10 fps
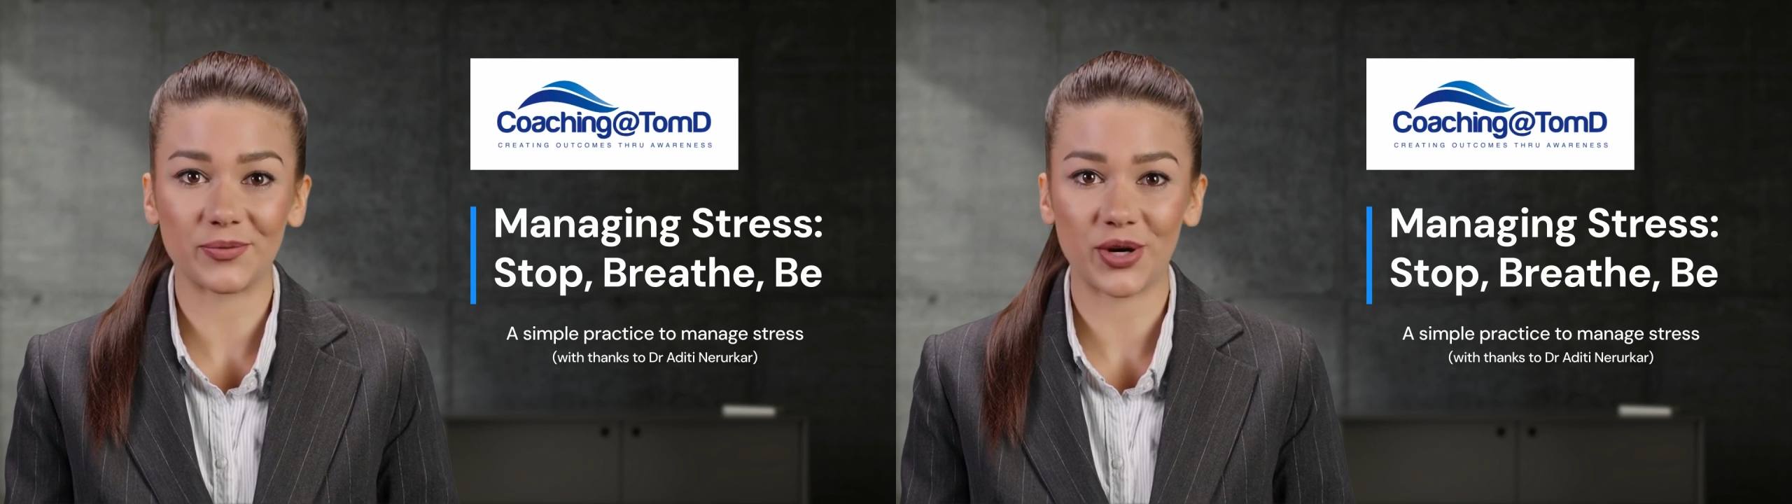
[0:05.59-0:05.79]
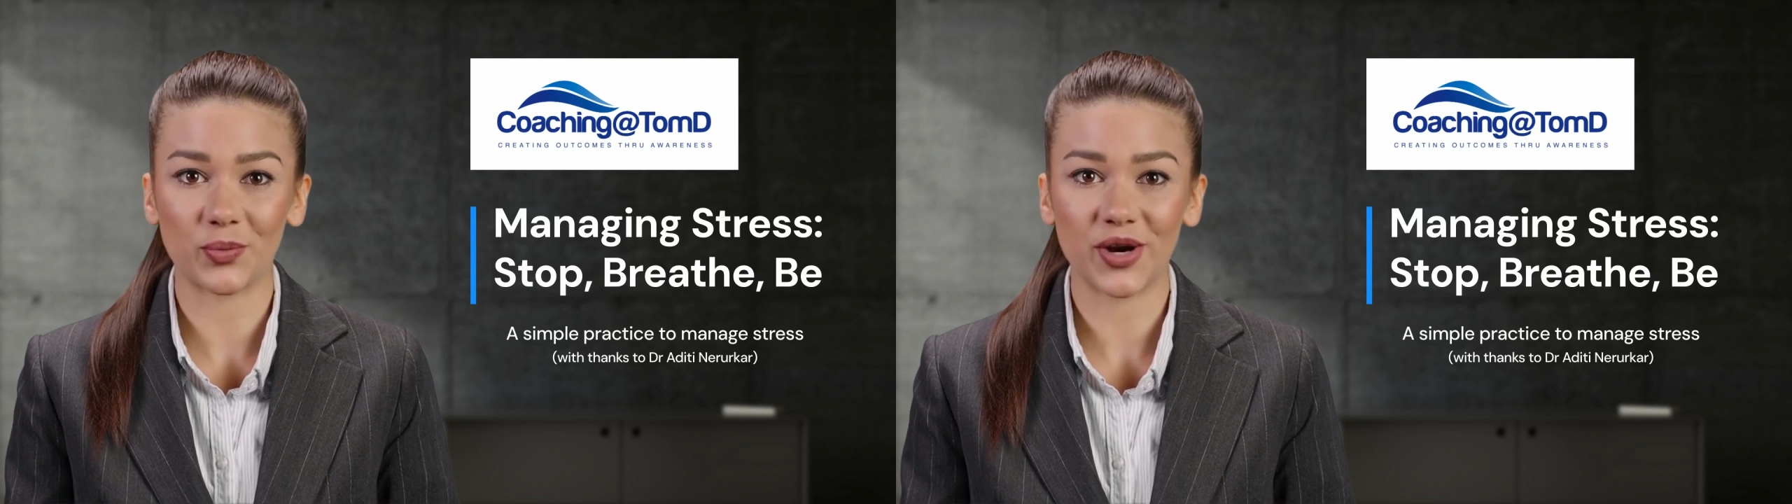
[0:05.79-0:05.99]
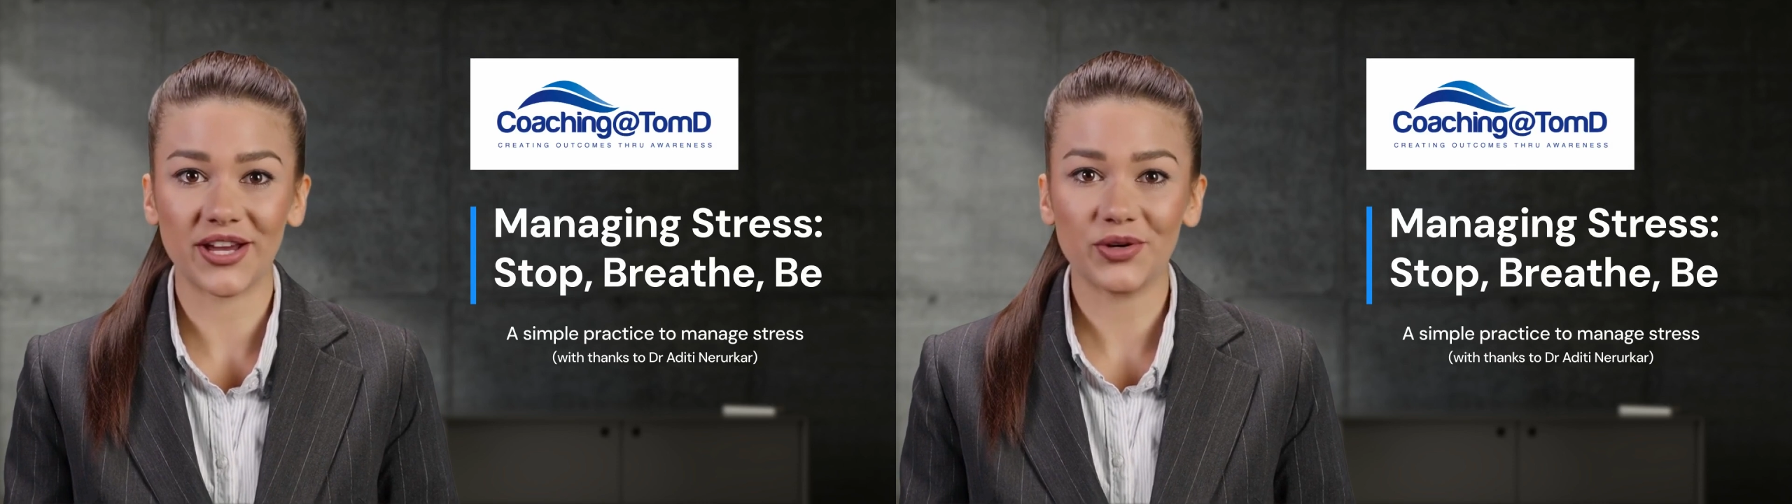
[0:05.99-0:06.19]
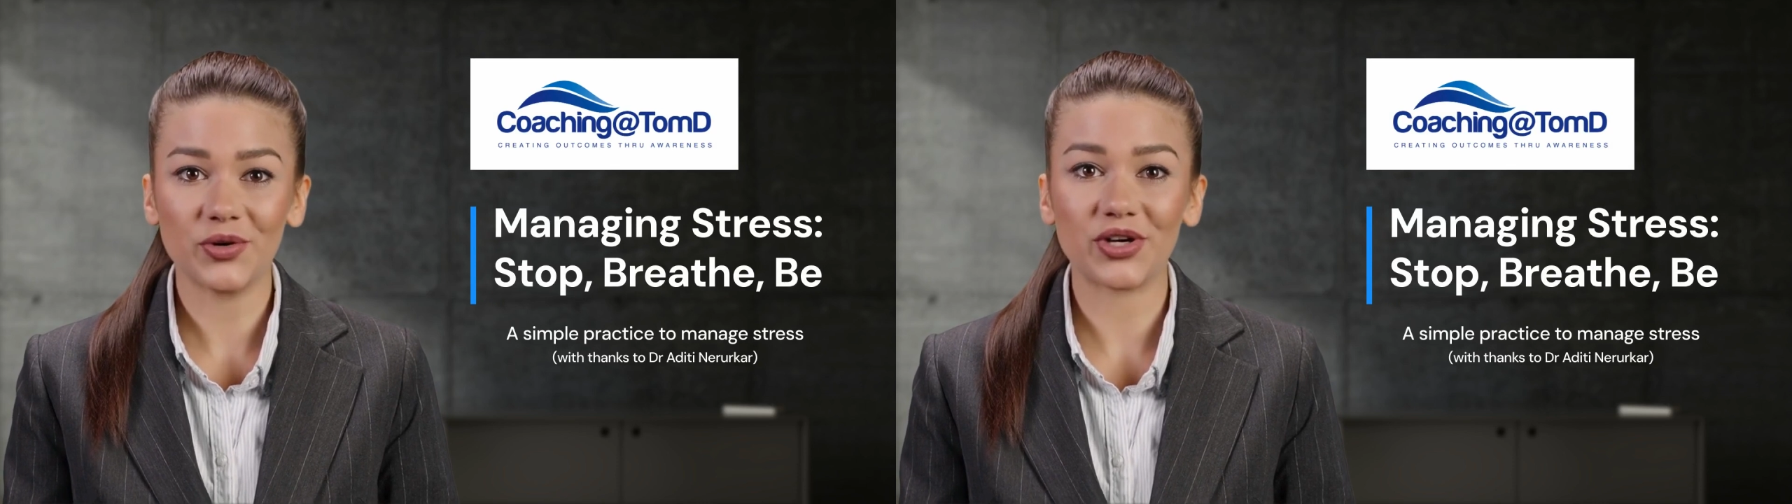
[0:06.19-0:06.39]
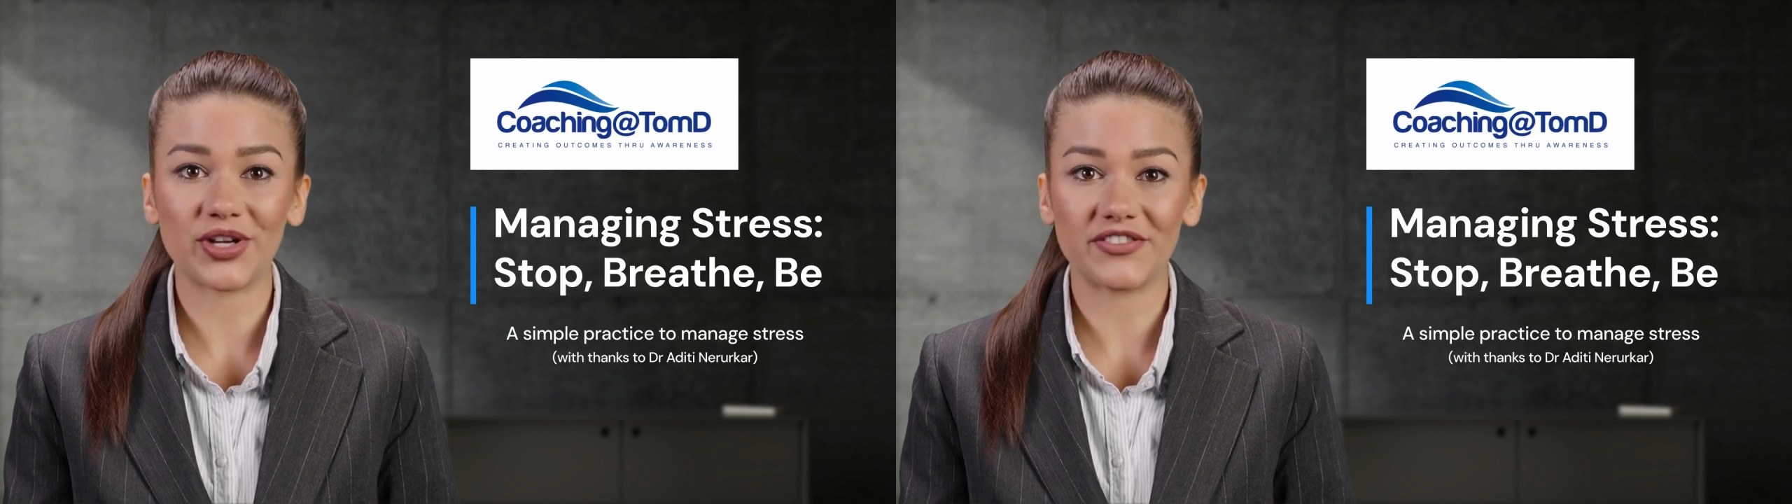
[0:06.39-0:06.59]
one way
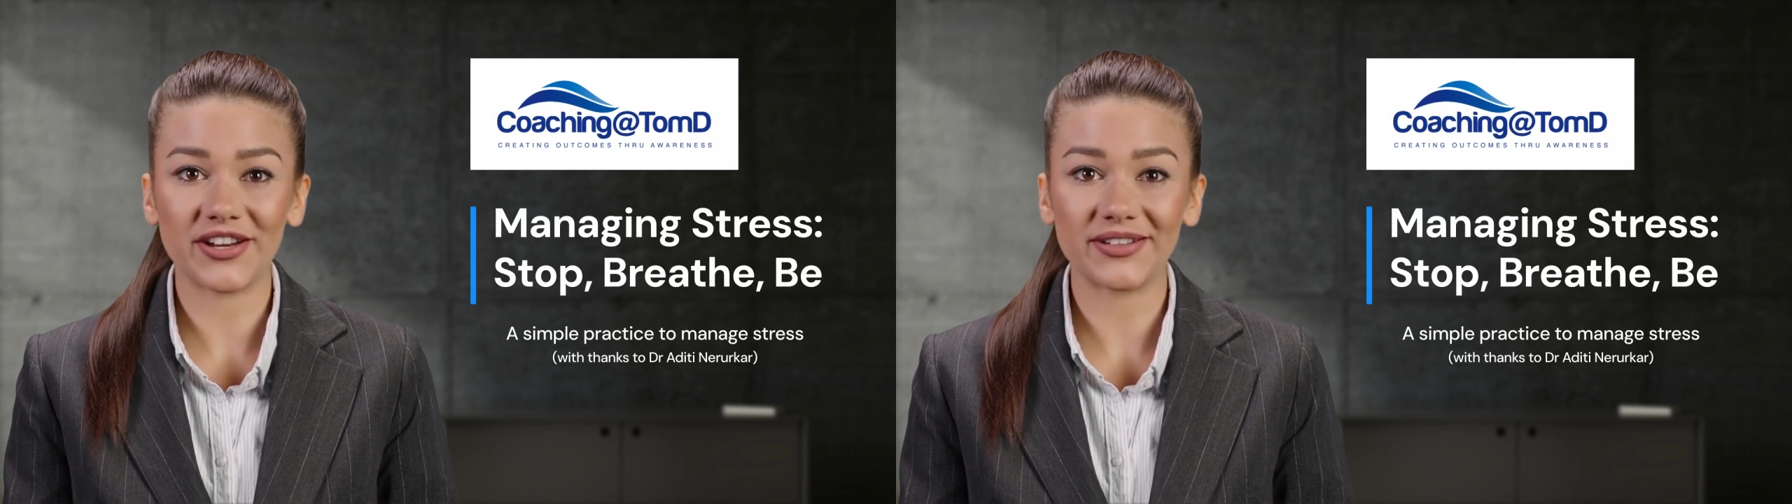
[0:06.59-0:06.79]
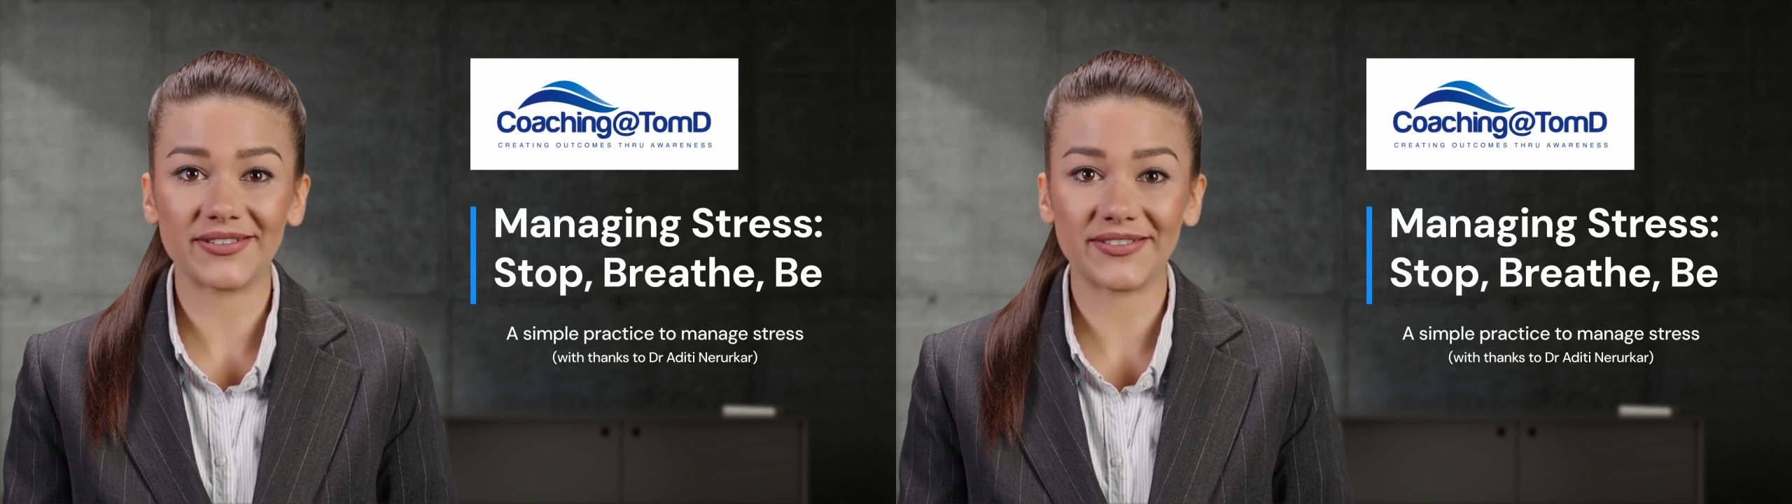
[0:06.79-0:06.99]
or another,